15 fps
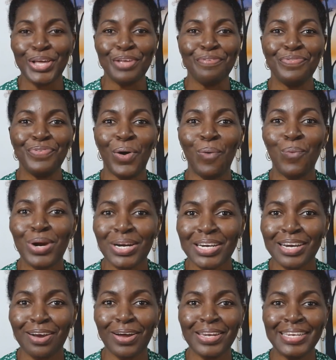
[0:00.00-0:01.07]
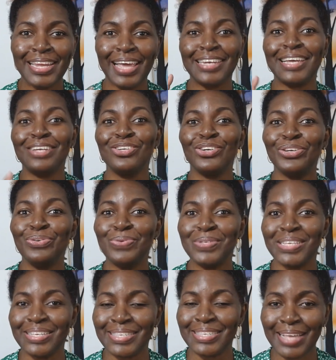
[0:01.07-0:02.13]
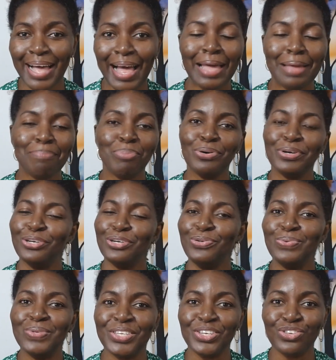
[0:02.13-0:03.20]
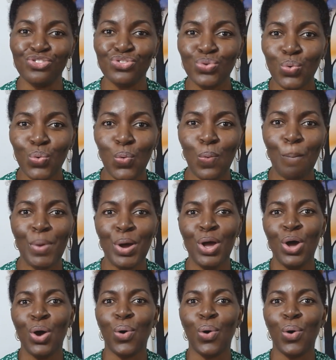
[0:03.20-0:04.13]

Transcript: If you are working online and you're using Skype or you're using Zoom